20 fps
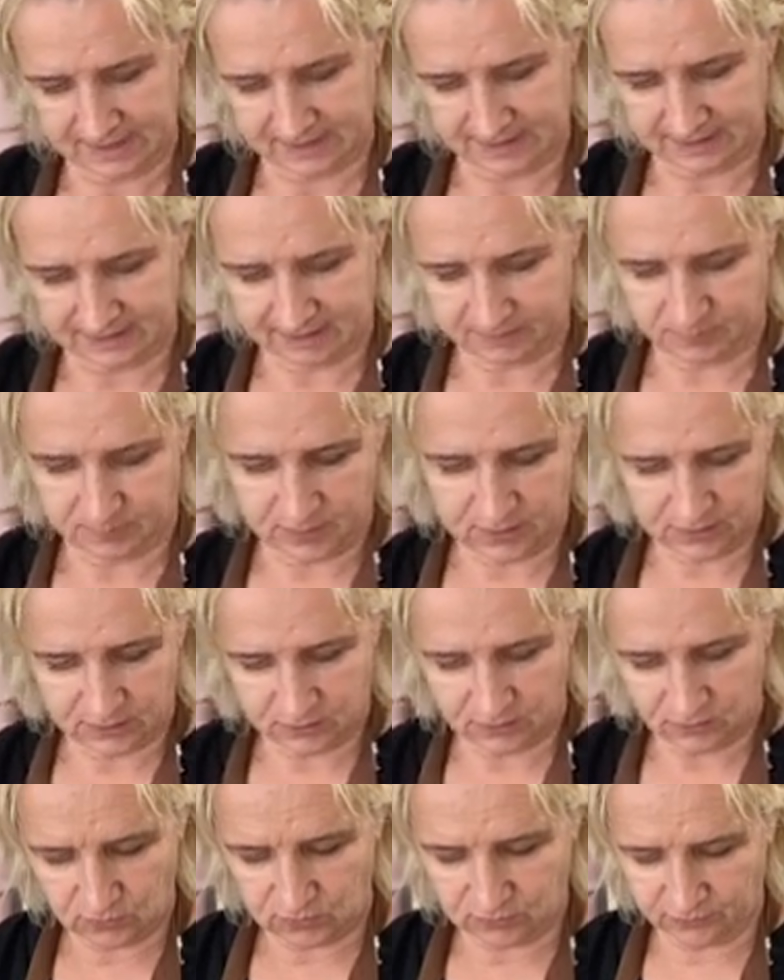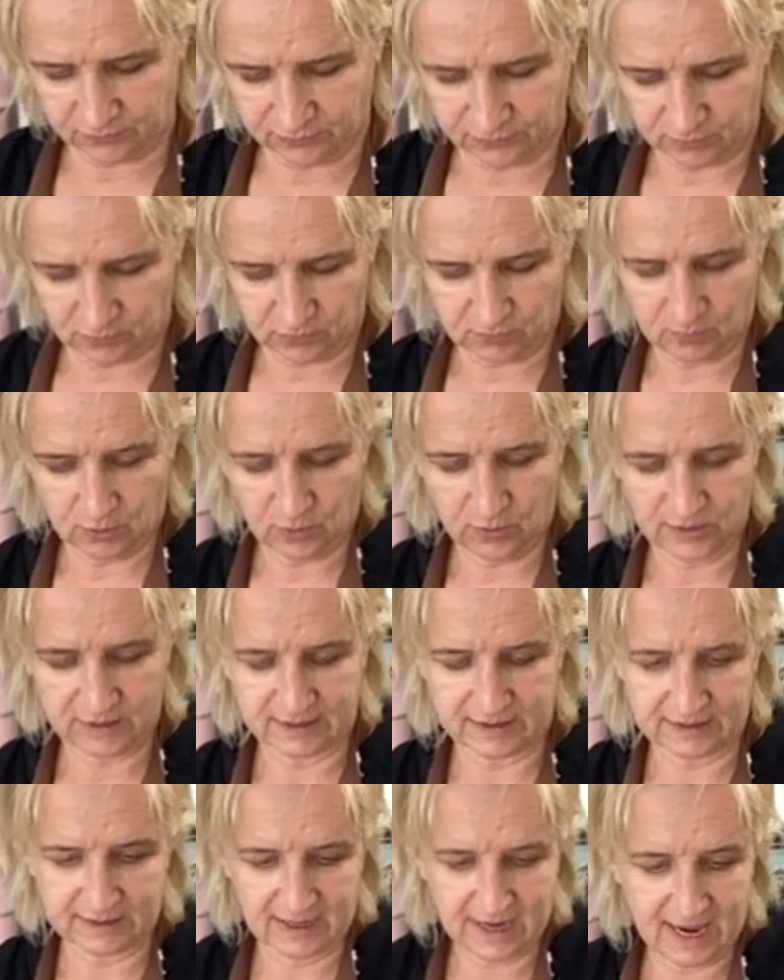is a beautiful
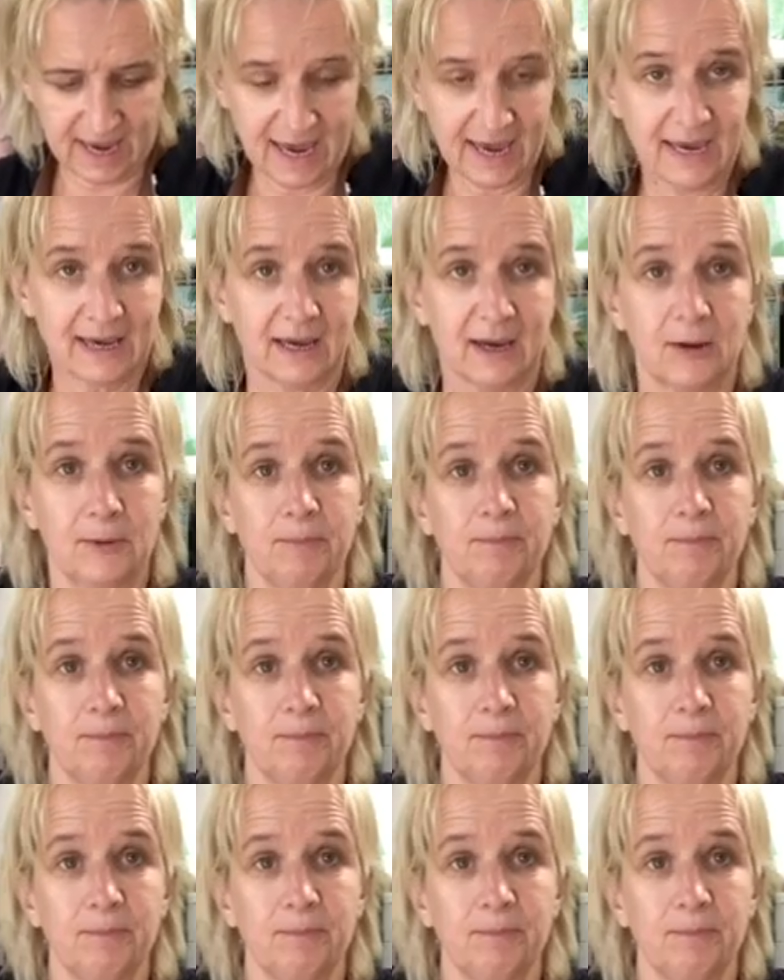moist cake.